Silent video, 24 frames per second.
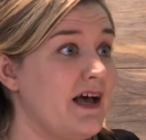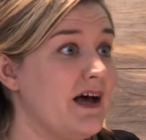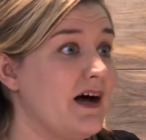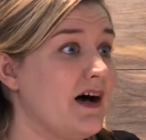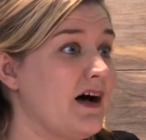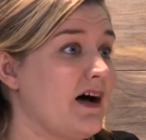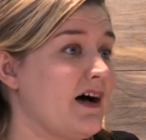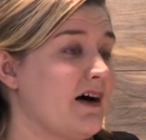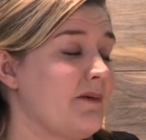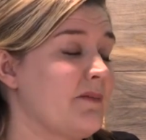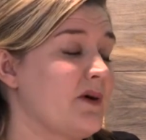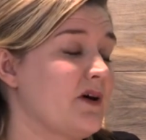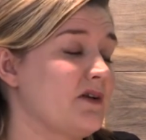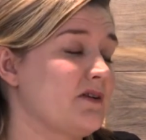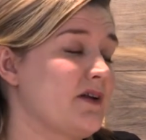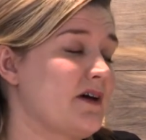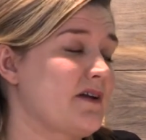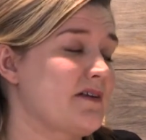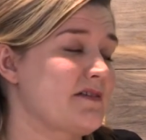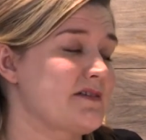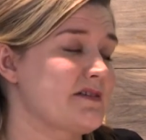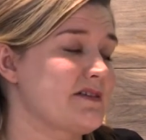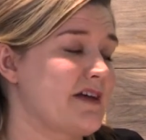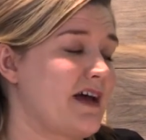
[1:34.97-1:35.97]
A lot
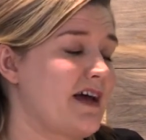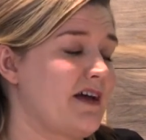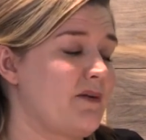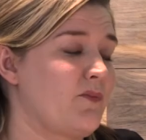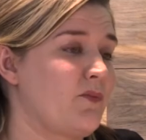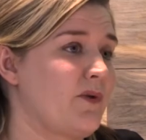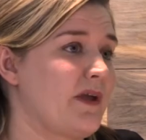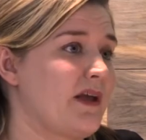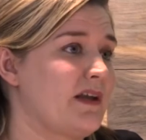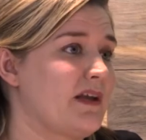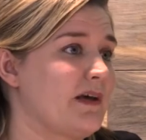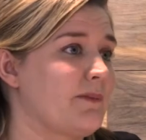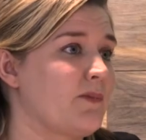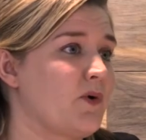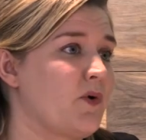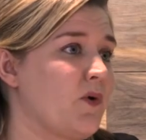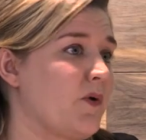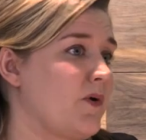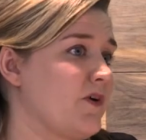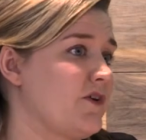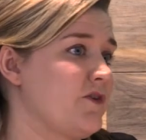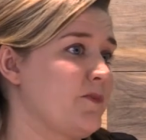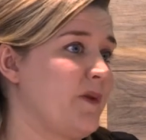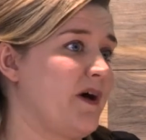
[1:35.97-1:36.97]
of the time we end up
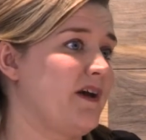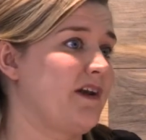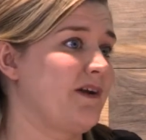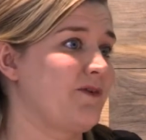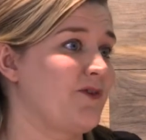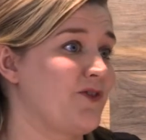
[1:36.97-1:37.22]
corresponding